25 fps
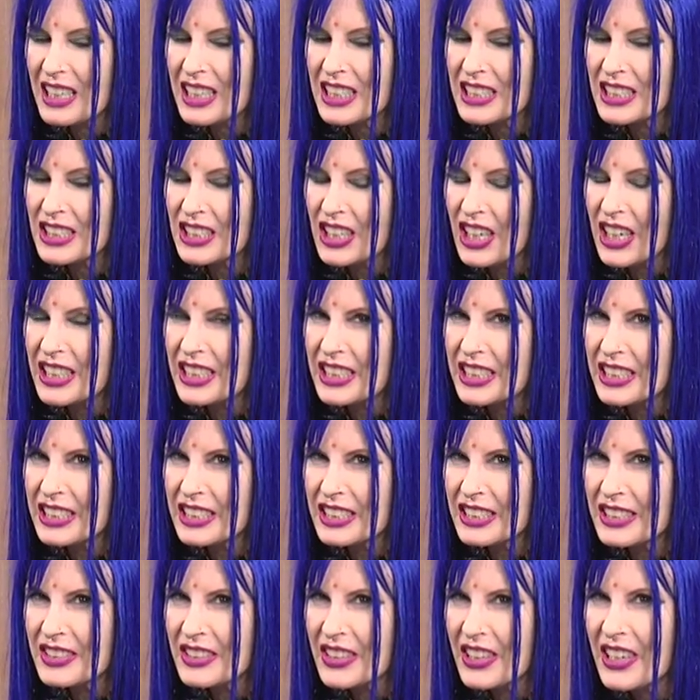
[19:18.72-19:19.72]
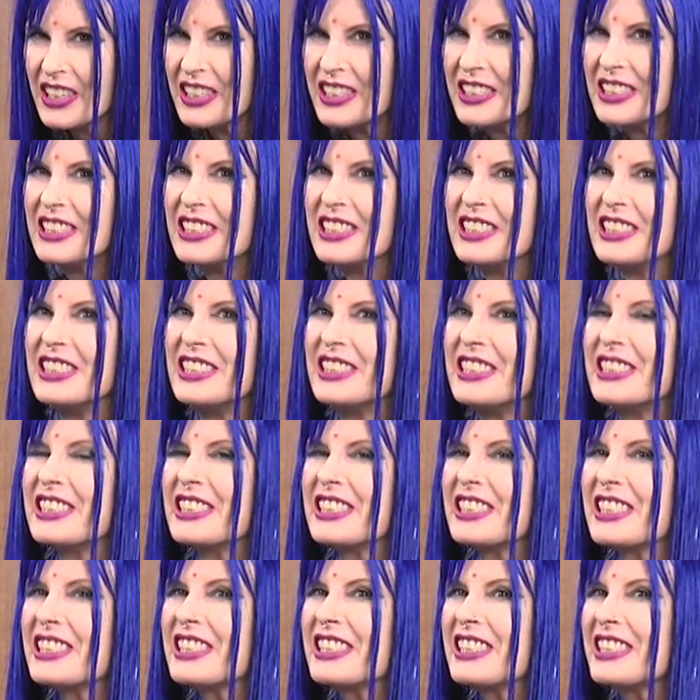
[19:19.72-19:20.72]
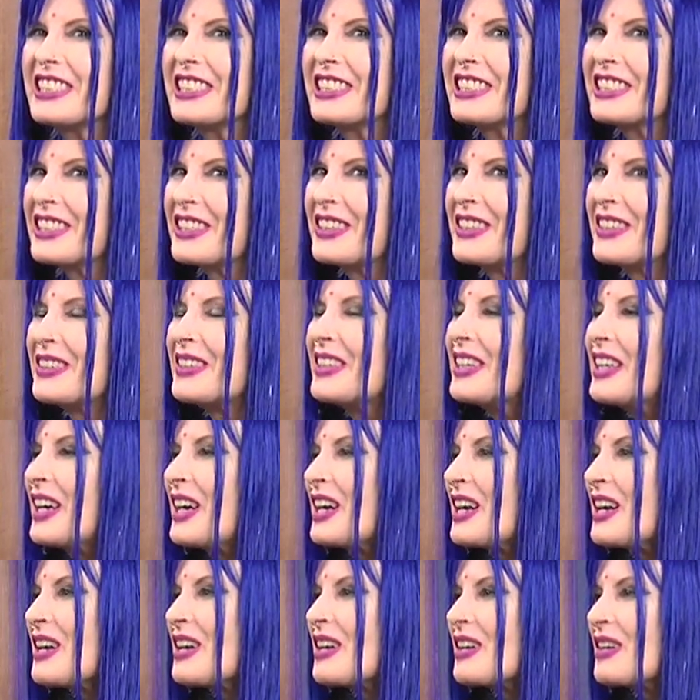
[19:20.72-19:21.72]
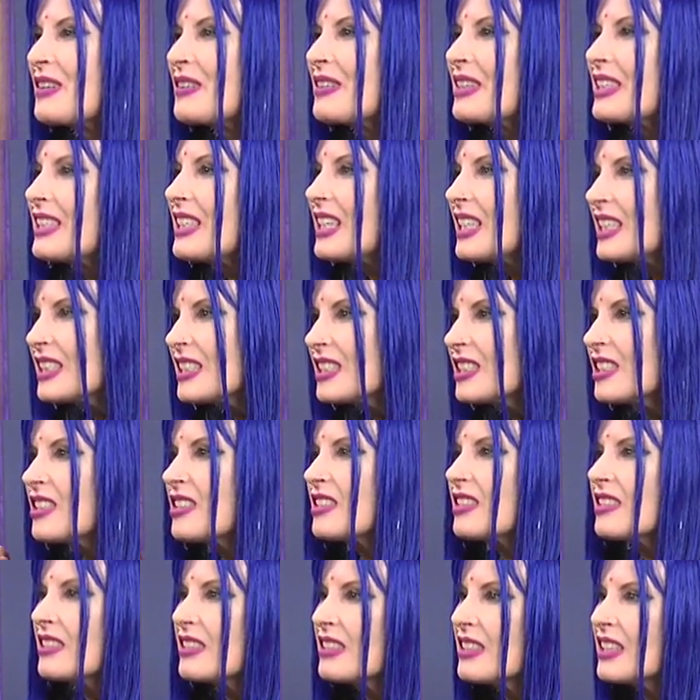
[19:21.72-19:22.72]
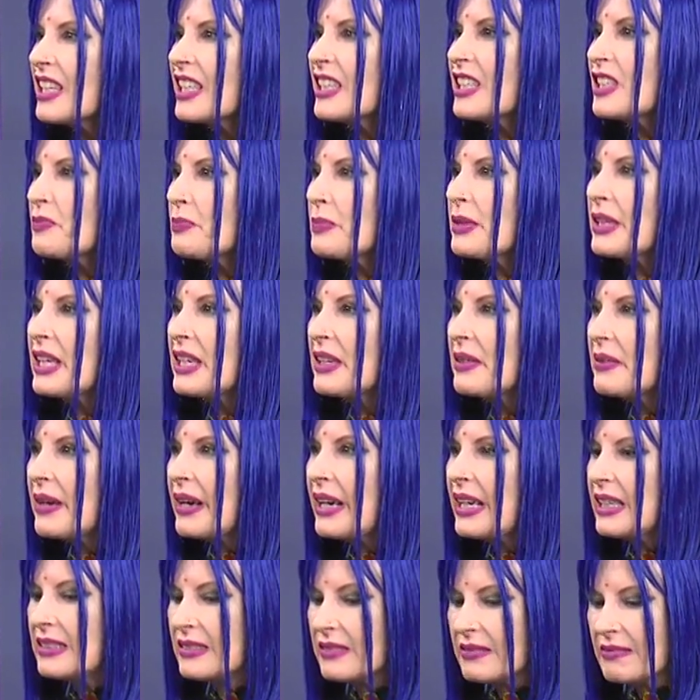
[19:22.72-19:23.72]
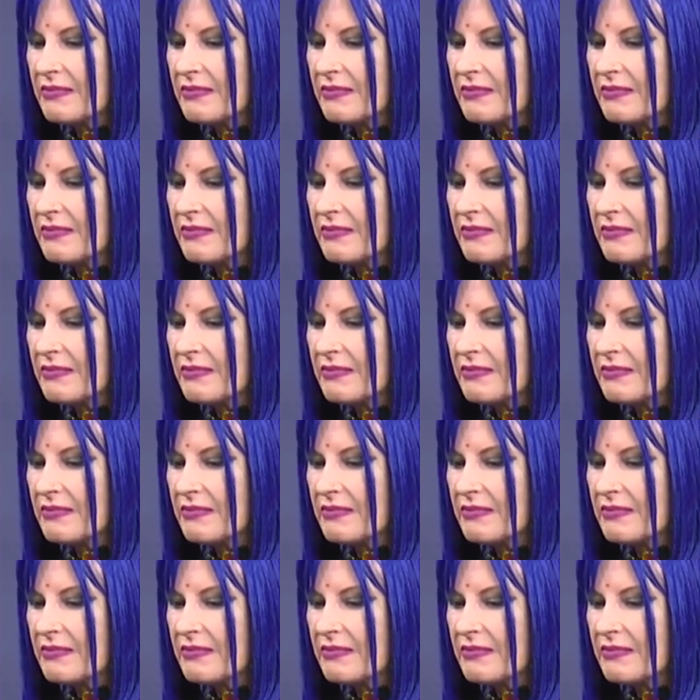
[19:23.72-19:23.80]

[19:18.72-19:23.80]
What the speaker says: Chinese astrology. So we like to play around.